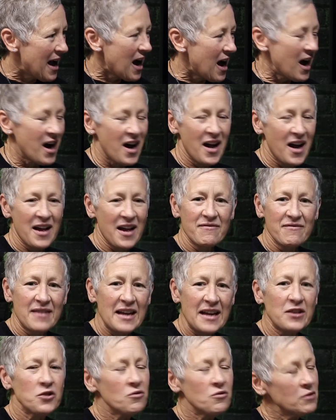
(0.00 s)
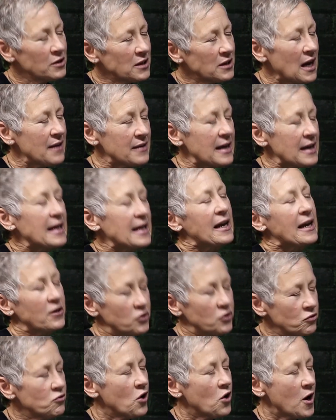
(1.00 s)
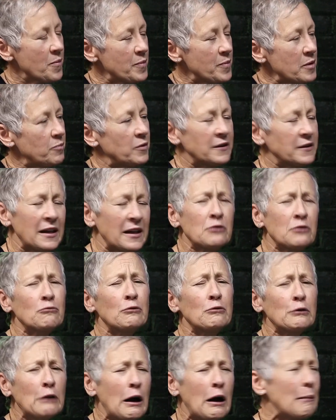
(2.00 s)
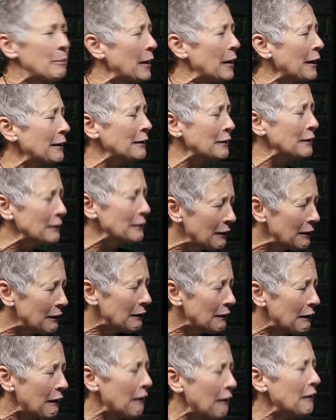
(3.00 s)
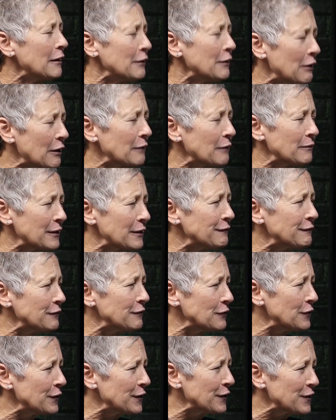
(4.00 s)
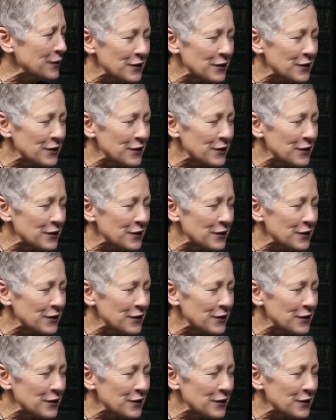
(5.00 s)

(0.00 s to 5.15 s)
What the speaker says: They do a lot. They can do carpet, but they do a lot better on hardwood floors,